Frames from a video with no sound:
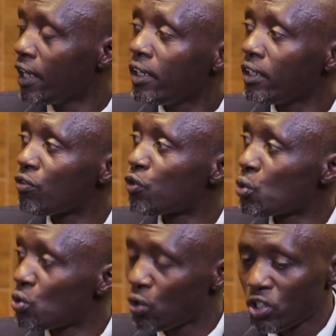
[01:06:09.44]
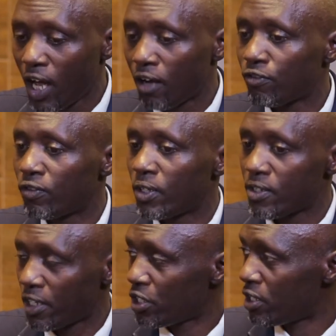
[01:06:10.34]
Then if you don't have
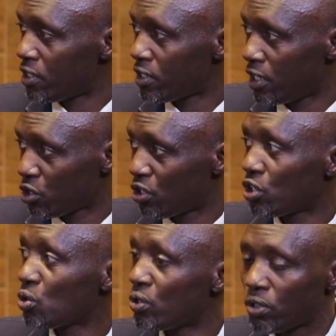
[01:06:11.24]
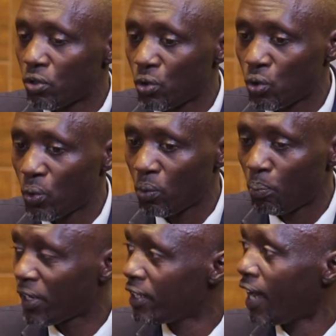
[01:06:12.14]
such legislation, you will
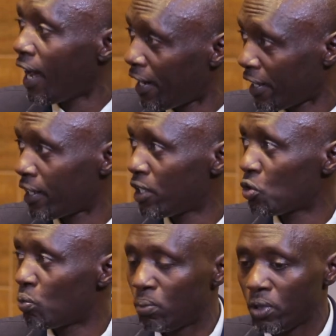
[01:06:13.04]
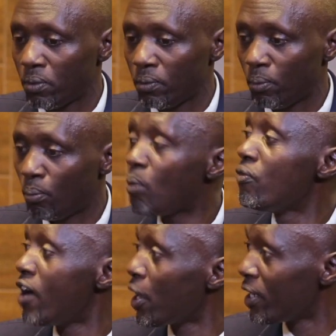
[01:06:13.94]
breed anarchy,
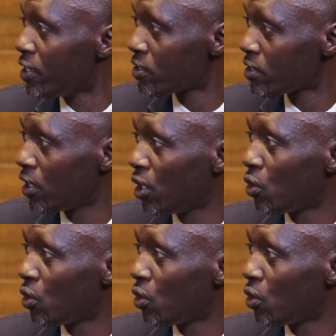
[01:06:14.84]
mob violence